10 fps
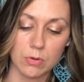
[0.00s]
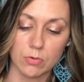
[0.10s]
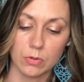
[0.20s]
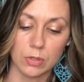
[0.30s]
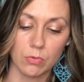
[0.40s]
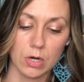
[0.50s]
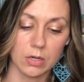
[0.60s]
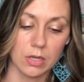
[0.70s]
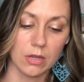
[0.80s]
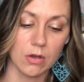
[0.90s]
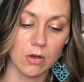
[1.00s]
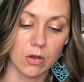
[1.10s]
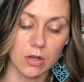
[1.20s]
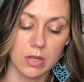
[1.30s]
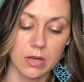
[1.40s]
be really working
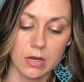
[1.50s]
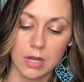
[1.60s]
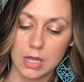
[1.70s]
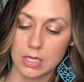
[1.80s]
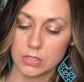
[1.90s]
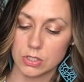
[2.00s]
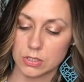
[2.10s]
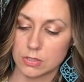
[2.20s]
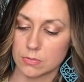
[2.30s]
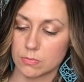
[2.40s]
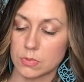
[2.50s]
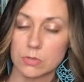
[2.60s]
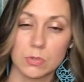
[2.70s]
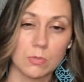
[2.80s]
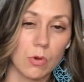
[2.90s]
on just some
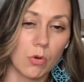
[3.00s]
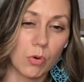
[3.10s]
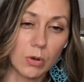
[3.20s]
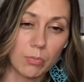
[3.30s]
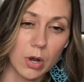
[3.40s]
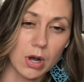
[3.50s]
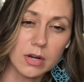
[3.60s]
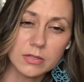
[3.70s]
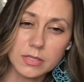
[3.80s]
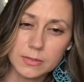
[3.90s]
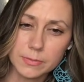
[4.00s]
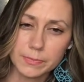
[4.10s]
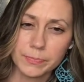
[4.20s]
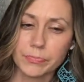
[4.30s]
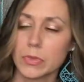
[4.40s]
small word parts.
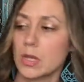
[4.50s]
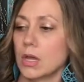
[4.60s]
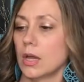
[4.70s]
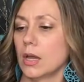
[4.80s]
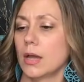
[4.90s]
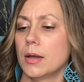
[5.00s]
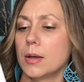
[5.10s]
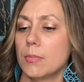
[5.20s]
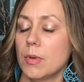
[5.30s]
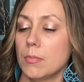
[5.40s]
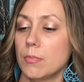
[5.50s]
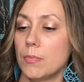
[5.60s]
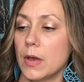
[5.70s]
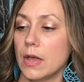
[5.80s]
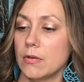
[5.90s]

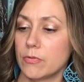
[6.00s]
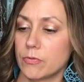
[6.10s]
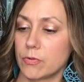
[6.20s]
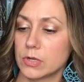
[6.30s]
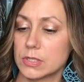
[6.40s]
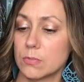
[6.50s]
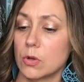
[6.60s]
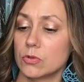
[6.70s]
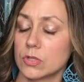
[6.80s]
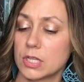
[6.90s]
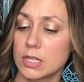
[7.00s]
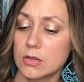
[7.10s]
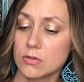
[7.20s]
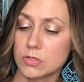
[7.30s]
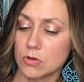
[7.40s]
But for some older
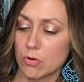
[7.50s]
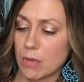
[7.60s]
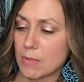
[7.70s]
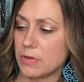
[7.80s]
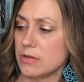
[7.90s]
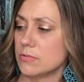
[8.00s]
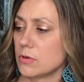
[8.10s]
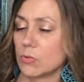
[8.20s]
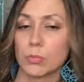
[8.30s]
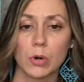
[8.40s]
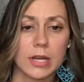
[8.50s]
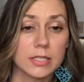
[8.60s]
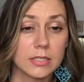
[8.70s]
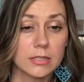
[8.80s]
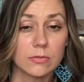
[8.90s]
kiddos, it might be that we're
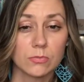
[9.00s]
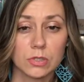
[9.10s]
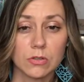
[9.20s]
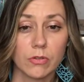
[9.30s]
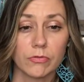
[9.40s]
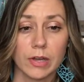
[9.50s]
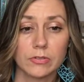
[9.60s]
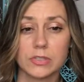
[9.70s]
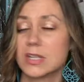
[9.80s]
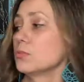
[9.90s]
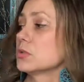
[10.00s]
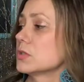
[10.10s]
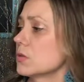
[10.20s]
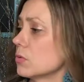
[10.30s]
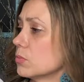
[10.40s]
practicing what's called final stable
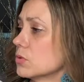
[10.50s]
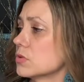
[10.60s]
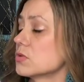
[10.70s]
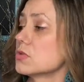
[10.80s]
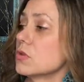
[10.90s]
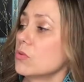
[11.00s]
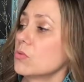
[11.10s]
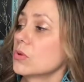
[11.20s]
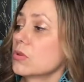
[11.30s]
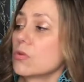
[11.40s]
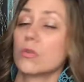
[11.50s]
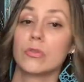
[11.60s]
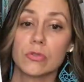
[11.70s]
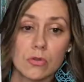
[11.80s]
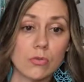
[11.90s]
syllables. And so we're going
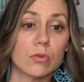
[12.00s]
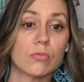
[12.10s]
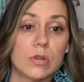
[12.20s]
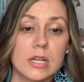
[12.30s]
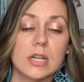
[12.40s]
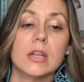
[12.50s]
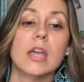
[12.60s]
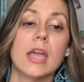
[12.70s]
through and reading